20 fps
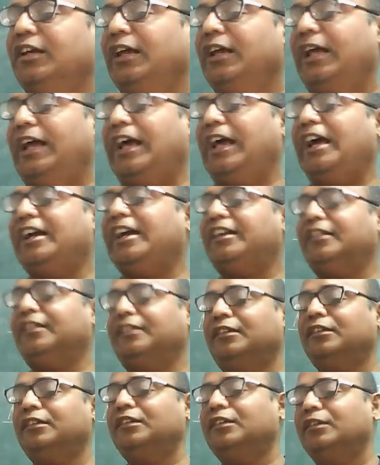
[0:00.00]
and
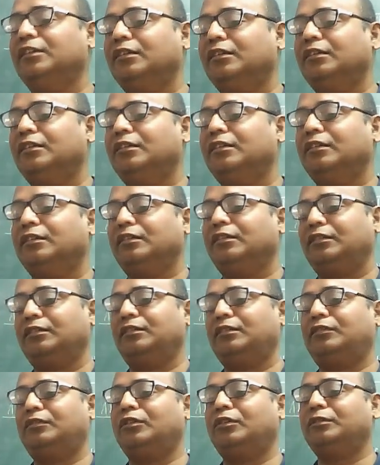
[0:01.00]

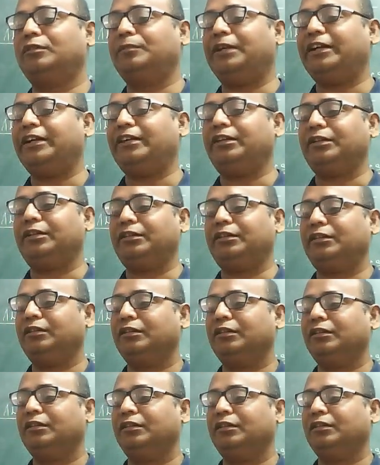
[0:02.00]
government
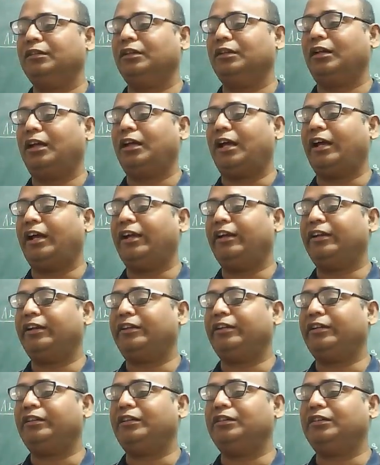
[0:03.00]

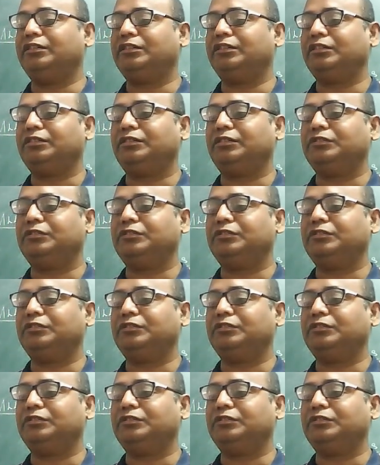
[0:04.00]
IIT.